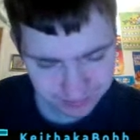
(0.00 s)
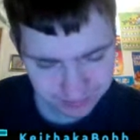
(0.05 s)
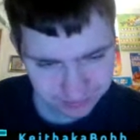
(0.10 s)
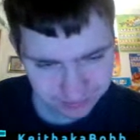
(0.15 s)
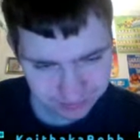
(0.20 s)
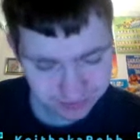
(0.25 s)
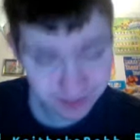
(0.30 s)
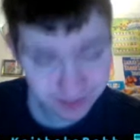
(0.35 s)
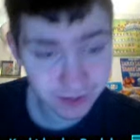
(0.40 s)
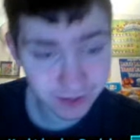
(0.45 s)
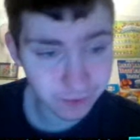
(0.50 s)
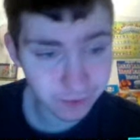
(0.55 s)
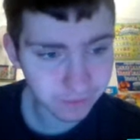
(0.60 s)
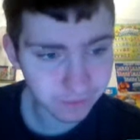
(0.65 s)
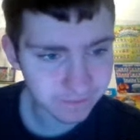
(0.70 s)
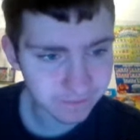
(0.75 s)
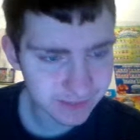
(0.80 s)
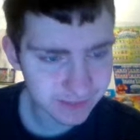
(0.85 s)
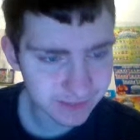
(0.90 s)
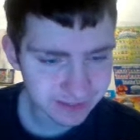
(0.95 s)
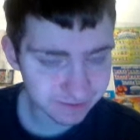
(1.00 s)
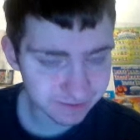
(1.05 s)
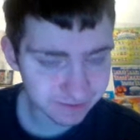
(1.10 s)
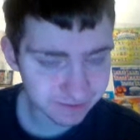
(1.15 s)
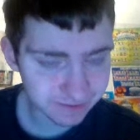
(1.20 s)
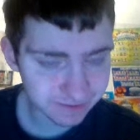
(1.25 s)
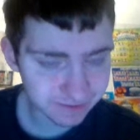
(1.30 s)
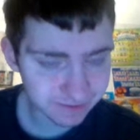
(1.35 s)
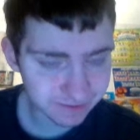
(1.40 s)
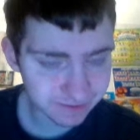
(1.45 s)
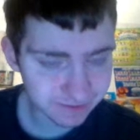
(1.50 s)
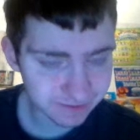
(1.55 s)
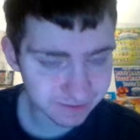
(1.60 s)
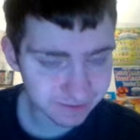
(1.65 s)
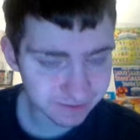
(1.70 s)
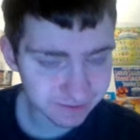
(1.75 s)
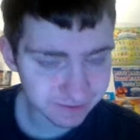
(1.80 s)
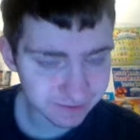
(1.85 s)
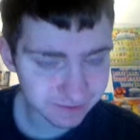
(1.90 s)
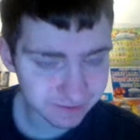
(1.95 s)
So, first
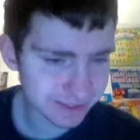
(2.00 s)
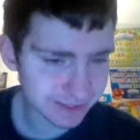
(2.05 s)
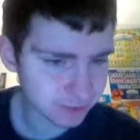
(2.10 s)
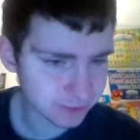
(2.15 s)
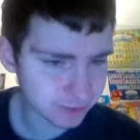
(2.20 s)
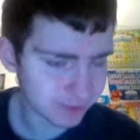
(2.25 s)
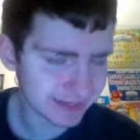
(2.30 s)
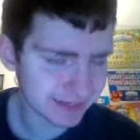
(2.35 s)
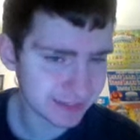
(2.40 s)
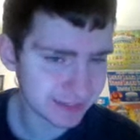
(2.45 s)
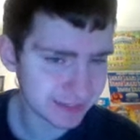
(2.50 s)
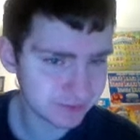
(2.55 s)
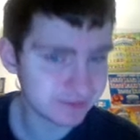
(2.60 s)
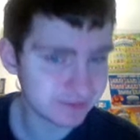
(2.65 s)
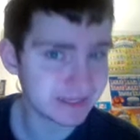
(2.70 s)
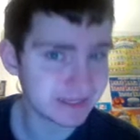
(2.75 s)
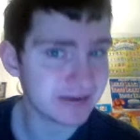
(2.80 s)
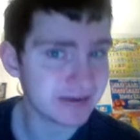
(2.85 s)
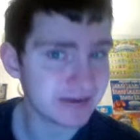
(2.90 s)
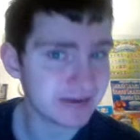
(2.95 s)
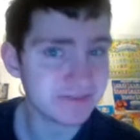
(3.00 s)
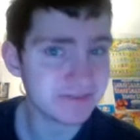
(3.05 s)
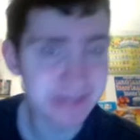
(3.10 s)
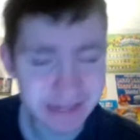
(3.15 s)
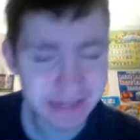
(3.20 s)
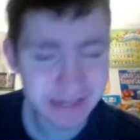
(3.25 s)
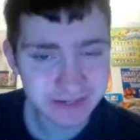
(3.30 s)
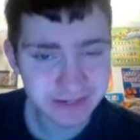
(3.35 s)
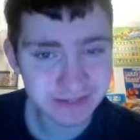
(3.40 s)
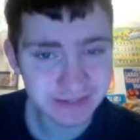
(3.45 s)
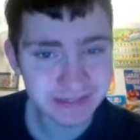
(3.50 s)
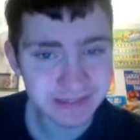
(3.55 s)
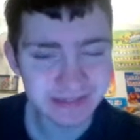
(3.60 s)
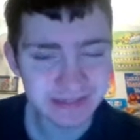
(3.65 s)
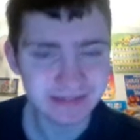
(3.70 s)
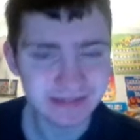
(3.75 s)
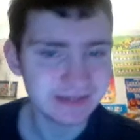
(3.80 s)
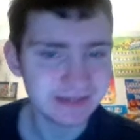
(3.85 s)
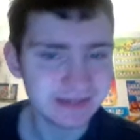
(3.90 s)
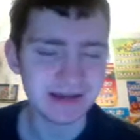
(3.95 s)
video of 2020, I do this every year.
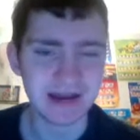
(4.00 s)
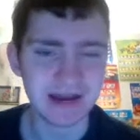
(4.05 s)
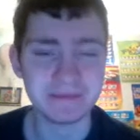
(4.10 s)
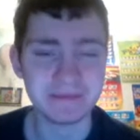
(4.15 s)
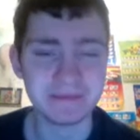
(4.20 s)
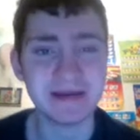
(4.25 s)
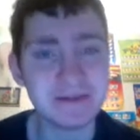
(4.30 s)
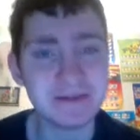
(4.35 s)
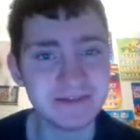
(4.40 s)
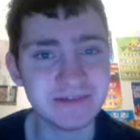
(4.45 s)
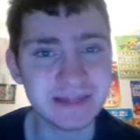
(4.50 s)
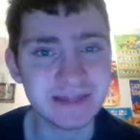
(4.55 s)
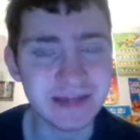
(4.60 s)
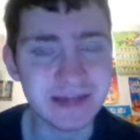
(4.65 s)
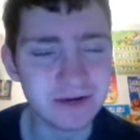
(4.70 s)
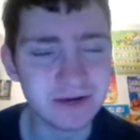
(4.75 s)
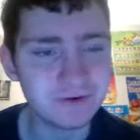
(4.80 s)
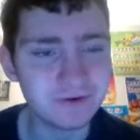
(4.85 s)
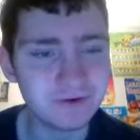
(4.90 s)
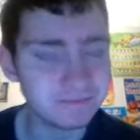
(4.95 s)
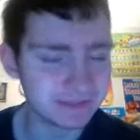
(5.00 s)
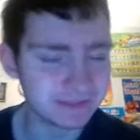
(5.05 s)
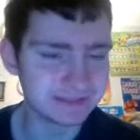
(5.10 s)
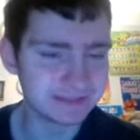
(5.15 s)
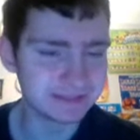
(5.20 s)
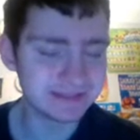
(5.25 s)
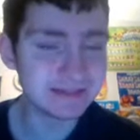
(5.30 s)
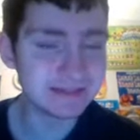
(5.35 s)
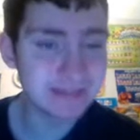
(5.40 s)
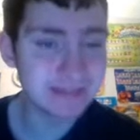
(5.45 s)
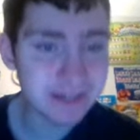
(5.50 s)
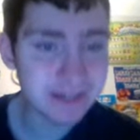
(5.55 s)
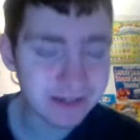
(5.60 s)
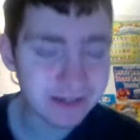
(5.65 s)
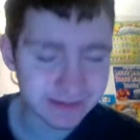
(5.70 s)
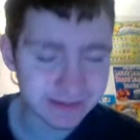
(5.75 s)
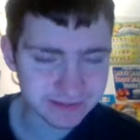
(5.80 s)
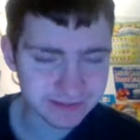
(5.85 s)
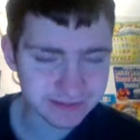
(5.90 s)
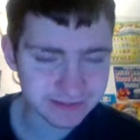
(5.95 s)
I make a video, but this
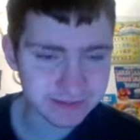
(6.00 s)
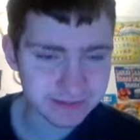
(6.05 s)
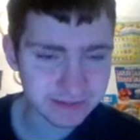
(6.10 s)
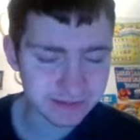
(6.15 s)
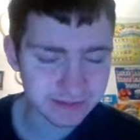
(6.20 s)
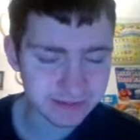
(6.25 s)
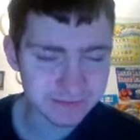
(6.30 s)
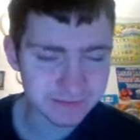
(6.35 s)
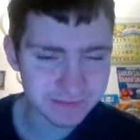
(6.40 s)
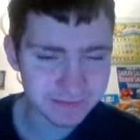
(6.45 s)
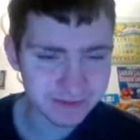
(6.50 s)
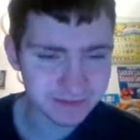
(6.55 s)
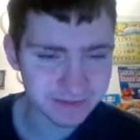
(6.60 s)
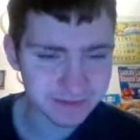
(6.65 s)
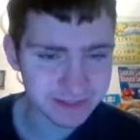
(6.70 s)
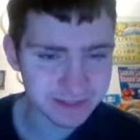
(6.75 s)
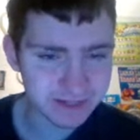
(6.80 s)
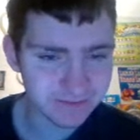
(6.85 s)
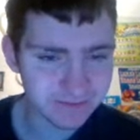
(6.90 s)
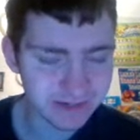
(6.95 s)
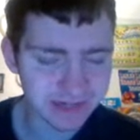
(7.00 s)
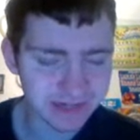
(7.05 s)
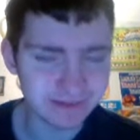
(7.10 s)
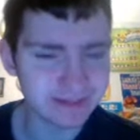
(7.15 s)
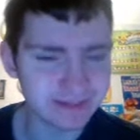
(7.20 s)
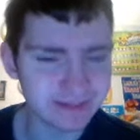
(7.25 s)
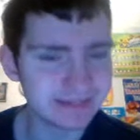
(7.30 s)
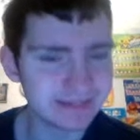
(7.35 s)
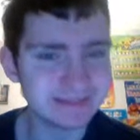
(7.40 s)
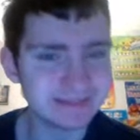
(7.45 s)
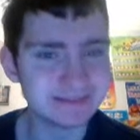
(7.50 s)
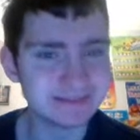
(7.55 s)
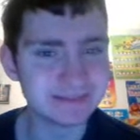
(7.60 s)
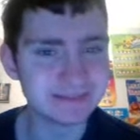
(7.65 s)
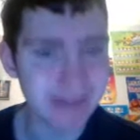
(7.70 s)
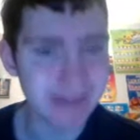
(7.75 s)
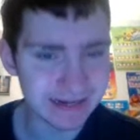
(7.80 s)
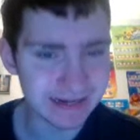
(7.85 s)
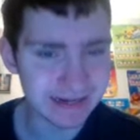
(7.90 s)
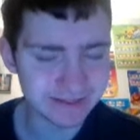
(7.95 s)
year, I think I'm gonna do something different. I don't think I did
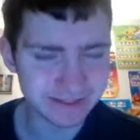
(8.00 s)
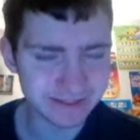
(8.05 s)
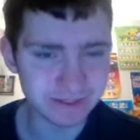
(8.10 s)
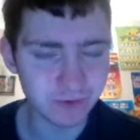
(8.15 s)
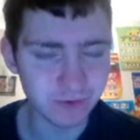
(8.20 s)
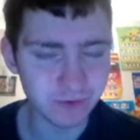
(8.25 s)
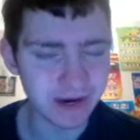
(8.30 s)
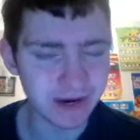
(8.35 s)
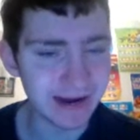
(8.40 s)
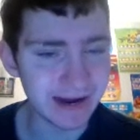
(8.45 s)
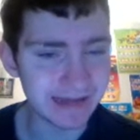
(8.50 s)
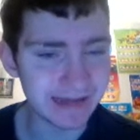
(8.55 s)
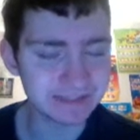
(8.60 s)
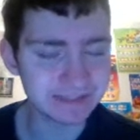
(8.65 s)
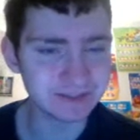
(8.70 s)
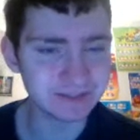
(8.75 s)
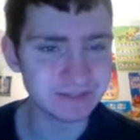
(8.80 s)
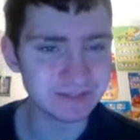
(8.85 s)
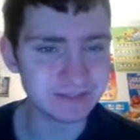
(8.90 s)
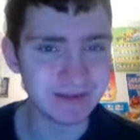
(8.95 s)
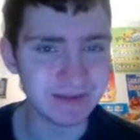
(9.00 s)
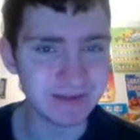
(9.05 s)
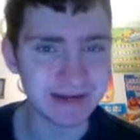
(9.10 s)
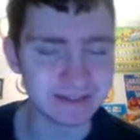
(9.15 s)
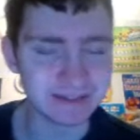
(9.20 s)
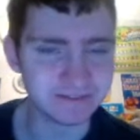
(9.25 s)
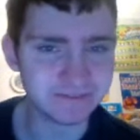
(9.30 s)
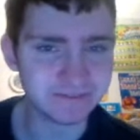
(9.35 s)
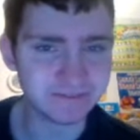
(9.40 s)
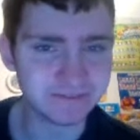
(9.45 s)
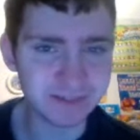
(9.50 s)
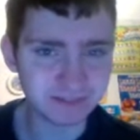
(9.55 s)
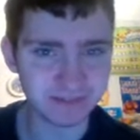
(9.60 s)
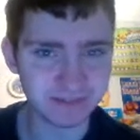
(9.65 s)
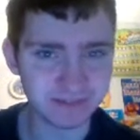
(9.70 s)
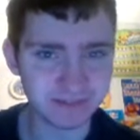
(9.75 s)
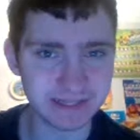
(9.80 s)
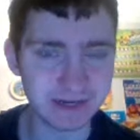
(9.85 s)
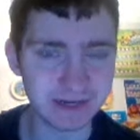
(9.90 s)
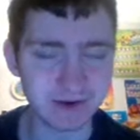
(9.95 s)
this last year, where I actually look back at the first
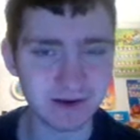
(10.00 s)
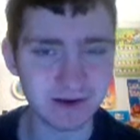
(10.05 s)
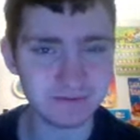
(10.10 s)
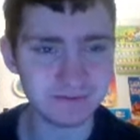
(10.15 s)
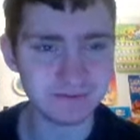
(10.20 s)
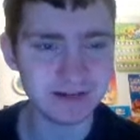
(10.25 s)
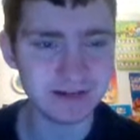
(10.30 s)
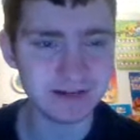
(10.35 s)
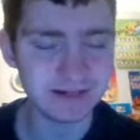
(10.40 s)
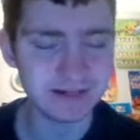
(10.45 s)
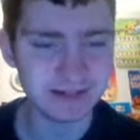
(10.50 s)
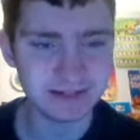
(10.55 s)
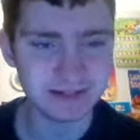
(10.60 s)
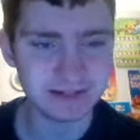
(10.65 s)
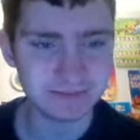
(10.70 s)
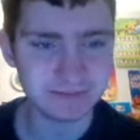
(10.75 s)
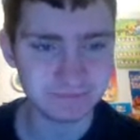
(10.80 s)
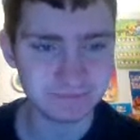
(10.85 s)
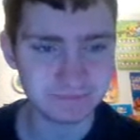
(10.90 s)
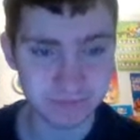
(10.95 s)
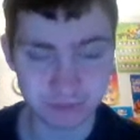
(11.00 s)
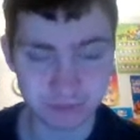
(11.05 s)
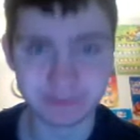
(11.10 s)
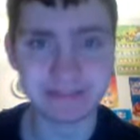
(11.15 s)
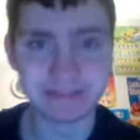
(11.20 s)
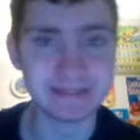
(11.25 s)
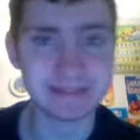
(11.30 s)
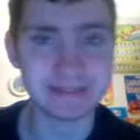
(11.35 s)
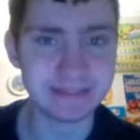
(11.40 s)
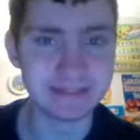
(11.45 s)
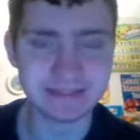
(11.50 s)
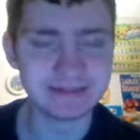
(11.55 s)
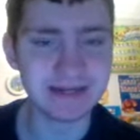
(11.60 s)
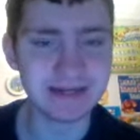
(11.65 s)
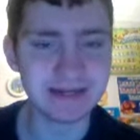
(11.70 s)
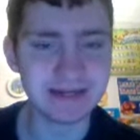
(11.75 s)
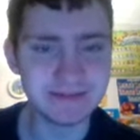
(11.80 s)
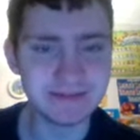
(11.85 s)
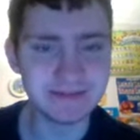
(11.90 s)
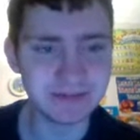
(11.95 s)
video of 2019
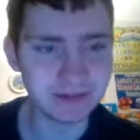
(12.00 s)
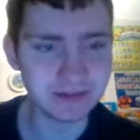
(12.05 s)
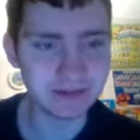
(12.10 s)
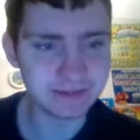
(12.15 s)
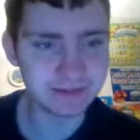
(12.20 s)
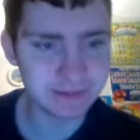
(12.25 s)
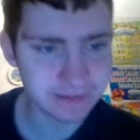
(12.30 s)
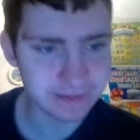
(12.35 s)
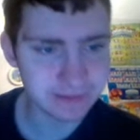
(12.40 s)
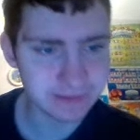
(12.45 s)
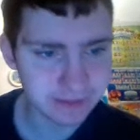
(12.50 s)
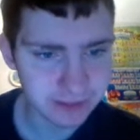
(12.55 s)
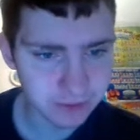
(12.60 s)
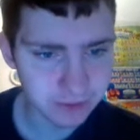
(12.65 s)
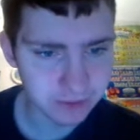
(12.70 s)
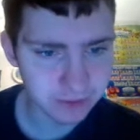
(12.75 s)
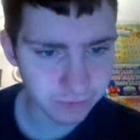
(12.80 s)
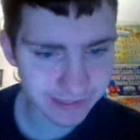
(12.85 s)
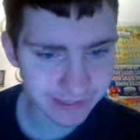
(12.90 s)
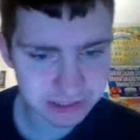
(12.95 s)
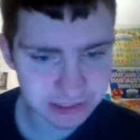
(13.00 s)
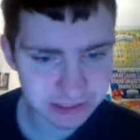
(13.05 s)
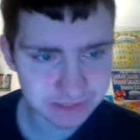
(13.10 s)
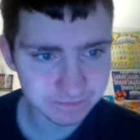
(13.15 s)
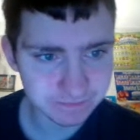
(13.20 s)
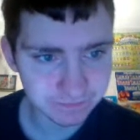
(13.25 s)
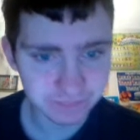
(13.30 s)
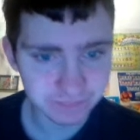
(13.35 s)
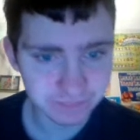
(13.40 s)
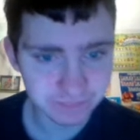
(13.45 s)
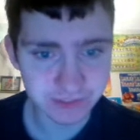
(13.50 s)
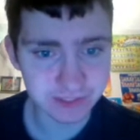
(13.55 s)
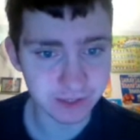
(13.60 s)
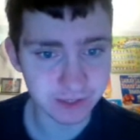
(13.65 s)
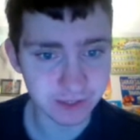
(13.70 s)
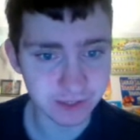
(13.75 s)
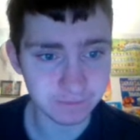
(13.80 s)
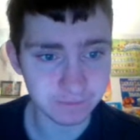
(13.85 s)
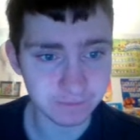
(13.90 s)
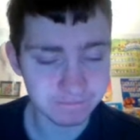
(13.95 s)
that I've done, which, you
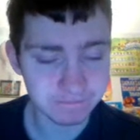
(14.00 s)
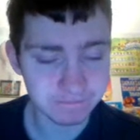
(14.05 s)
know,